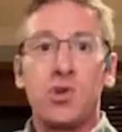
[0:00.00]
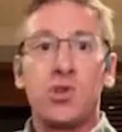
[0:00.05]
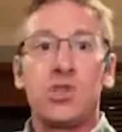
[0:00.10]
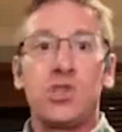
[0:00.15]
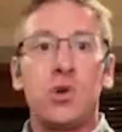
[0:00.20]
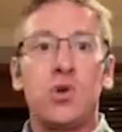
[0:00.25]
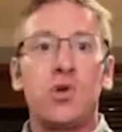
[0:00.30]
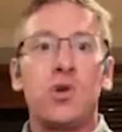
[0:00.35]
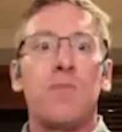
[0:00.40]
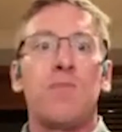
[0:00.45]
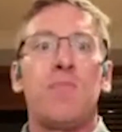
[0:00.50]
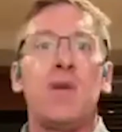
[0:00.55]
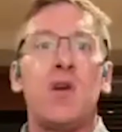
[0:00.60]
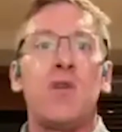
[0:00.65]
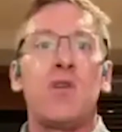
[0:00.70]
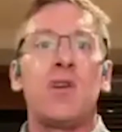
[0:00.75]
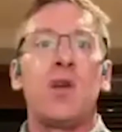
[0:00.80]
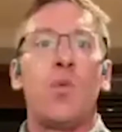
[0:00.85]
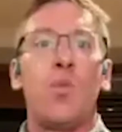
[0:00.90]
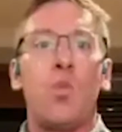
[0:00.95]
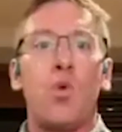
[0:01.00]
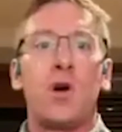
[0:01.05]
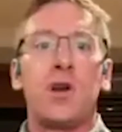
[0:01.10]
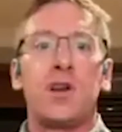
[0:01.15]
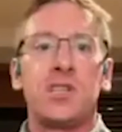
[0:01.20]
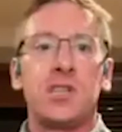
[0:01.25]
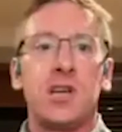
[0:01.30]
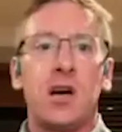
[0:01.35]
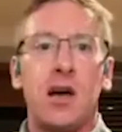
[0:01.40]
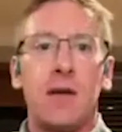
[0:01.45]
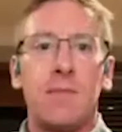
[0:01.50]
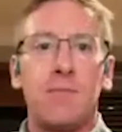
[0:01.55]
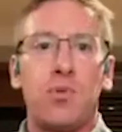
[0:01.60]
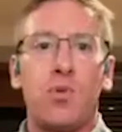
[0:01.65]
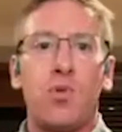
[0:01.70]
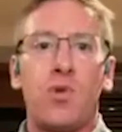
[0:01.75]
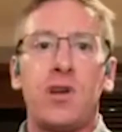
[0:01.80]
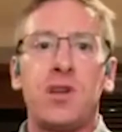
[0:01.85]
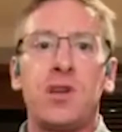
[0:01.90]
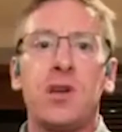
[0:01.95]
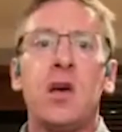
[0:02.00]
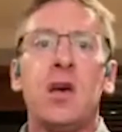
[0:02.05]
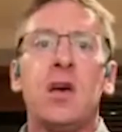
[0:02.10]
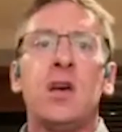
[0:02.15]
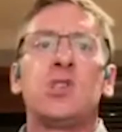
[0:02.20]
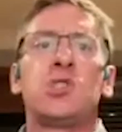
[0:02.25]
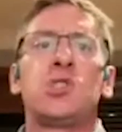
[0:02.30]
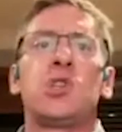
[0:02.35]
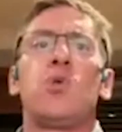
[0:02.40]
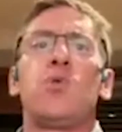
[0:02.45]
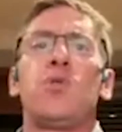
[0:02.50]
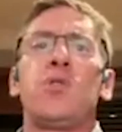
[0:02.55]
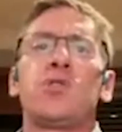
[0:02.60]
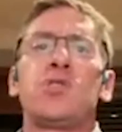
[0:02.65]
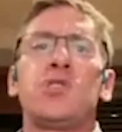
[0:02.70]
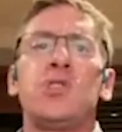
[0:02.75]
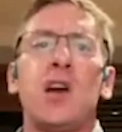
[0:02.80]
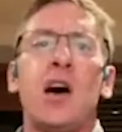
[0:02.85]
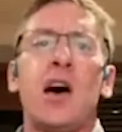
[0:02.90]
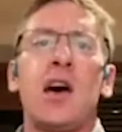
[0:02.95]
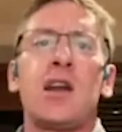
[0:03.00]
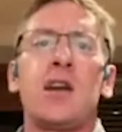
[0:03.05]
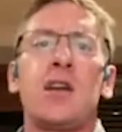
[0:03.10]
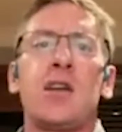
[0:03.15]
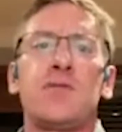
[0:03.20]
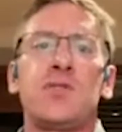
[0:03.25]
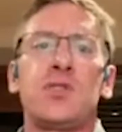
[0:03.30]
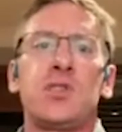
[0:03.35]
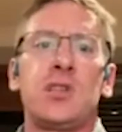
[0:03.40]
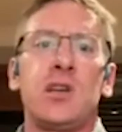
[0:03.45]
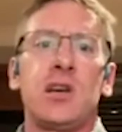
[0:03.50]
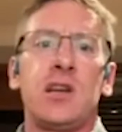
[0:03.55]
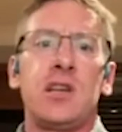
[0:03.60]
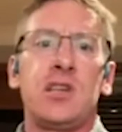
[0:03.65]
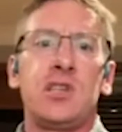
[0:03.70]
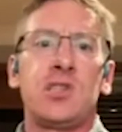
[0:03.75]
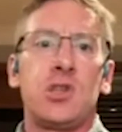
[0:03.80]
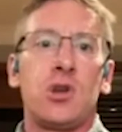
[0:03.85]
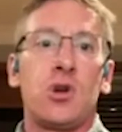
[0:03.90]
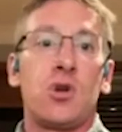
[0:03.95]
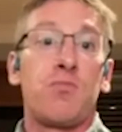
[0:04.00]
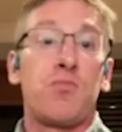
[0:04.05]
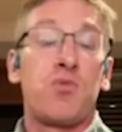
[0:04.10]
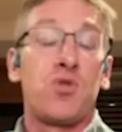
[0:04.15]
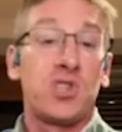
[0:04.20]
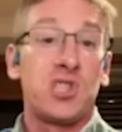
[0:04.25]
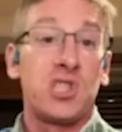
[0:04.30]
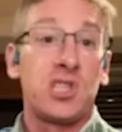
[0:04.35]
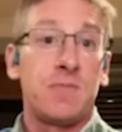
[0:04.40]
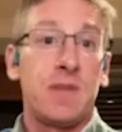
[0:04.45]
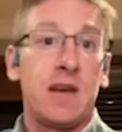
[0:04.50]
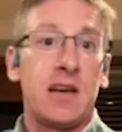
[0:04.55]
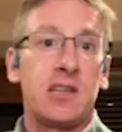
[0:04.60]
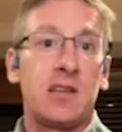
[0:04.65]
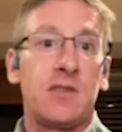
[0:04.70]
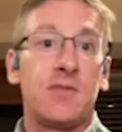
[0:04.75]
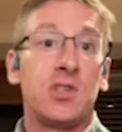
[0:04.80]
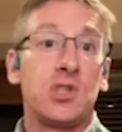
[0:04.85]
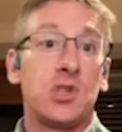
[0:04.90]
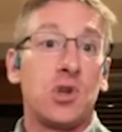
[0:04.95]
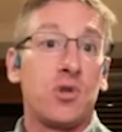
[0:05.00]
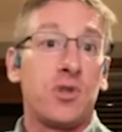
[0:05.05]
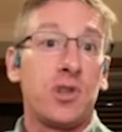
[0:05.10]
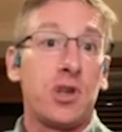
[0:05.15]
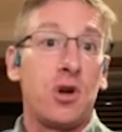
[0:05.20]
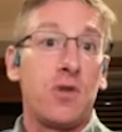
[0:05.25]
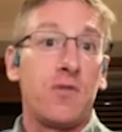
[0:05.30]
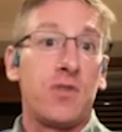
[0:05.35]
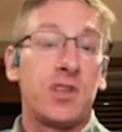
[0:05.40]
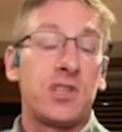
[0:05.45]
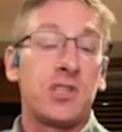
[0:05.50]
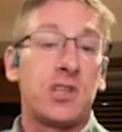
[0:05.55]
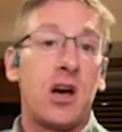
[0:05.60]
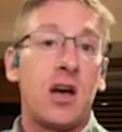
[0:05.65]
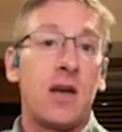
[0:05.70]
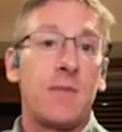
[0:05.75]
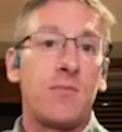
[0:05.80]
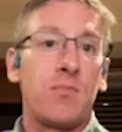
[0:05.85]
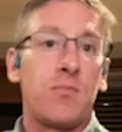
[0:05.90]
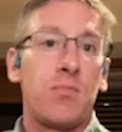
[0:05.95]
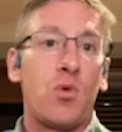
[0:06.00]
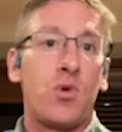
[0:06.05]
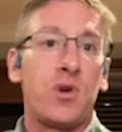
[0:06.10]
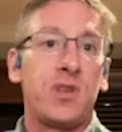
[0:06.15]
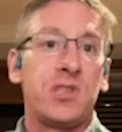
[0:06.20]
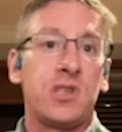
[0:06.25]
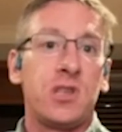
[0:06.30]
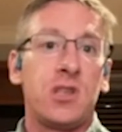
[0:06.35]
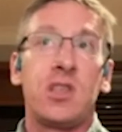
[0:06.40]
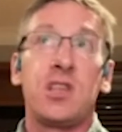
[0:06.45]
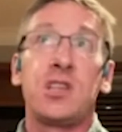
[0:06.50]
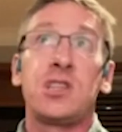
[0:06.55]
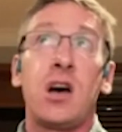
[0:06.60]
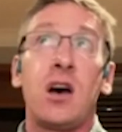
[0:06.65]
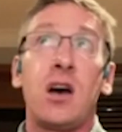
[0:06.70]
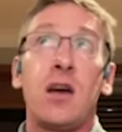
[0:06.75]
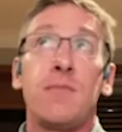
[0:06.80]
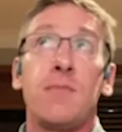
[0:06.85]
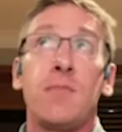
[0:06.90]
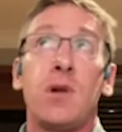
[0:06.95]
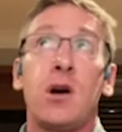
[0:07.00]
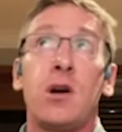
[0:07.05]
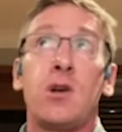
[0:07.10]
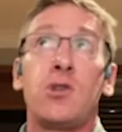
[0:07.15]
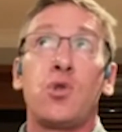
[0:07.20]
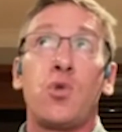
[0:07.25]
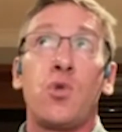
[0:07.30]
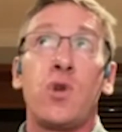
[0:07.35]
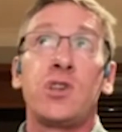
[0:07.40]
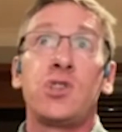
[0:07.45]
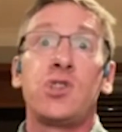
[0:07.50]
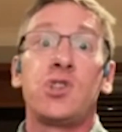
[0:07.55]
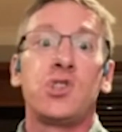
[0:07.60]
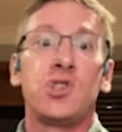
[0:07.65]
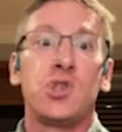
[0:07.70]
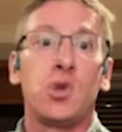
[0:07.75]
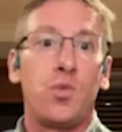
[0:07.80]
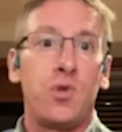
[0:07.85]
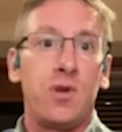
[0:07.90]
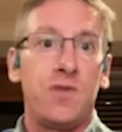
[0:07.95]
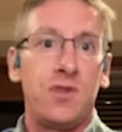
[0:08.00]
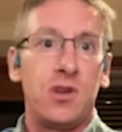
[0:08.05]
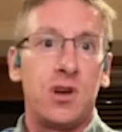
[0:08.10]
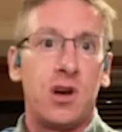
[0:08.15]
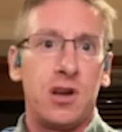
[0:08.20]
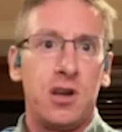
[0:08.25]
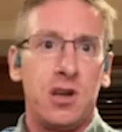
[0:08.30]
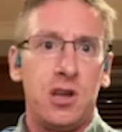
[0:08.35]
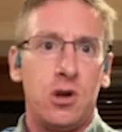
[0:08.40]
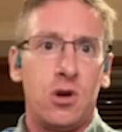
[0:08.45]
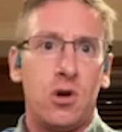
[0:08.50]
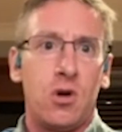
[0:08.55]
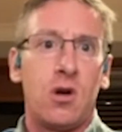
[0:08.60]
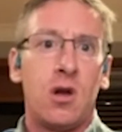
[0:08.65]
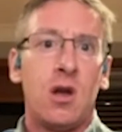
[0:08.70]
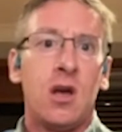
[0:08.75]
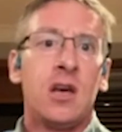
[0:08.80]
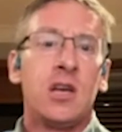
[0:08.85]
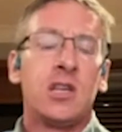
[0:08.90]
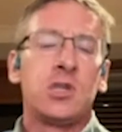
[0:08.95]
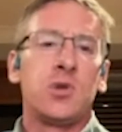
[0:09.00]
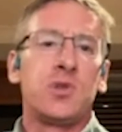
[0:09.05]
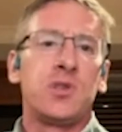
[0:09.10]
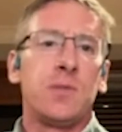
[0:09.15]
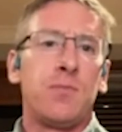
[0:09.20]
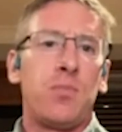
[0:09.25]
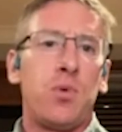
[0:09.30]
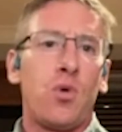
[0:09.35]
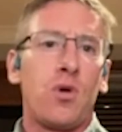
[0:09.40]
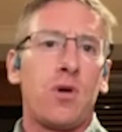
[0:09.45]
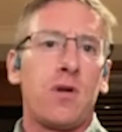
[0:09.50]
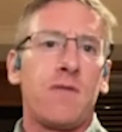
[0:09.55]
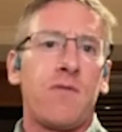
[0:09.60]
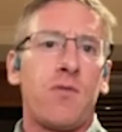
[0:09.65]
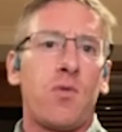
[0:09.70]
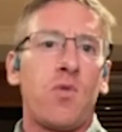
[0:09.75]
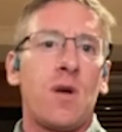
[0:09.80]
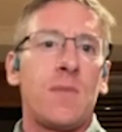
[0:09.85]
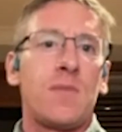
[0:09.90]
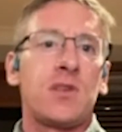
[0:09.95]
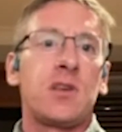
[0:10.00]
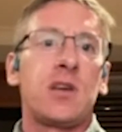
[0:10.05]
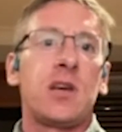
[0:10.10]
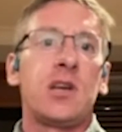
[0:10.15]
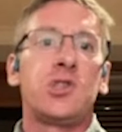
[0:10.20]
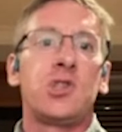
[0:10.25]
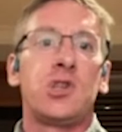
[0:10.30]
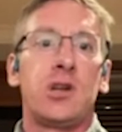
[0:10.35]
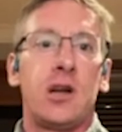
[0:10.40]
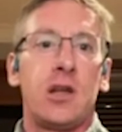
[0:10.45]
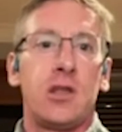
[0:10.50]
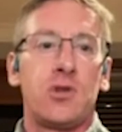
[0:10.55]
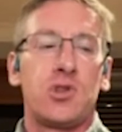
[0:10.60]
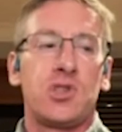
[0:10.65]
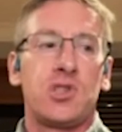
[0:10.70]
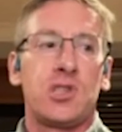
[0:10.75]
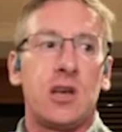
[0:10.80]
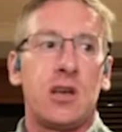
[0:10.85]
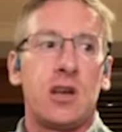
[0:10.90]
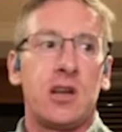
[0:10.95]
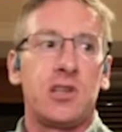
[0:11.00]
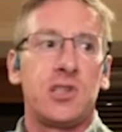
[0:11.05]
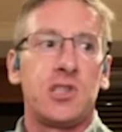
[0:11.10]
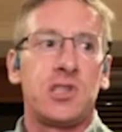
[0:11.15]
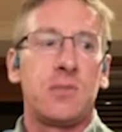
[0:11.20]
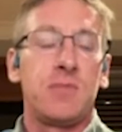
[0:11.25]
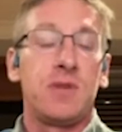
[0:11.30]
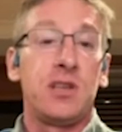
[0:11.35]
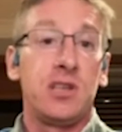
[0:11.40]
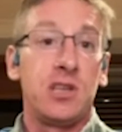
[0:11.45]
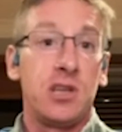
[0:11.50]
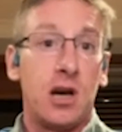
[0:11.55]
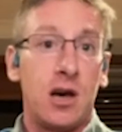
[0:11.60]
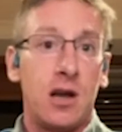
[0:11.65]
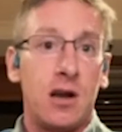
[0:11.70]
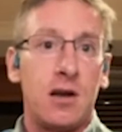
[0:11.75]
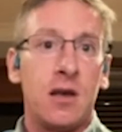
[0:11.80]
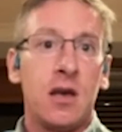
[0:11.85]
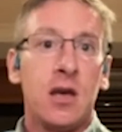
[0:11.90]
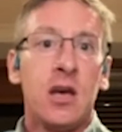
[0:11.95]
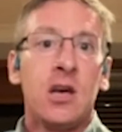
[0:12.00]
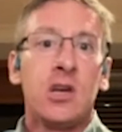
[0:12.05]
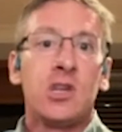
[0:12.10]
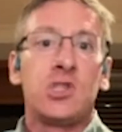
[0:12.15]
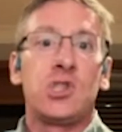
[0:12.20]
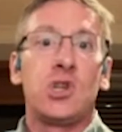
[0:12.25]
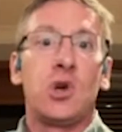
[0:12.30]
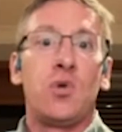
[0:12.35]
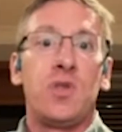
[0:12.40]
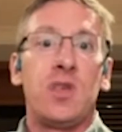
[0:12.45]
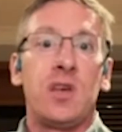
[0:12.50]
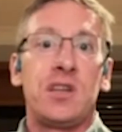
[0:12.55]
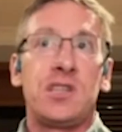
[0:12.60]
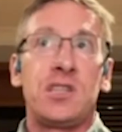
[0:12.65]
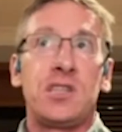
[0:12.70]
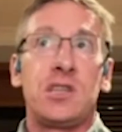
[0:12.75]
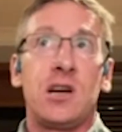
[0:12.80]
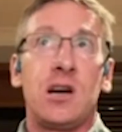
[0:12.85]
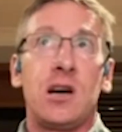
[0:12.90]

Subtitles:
are still comparing at one time point. So there's not enough studies that are prospective, and certainly over the time point, the time durations that we've done here. So it's important for replication in other settings to be done so that,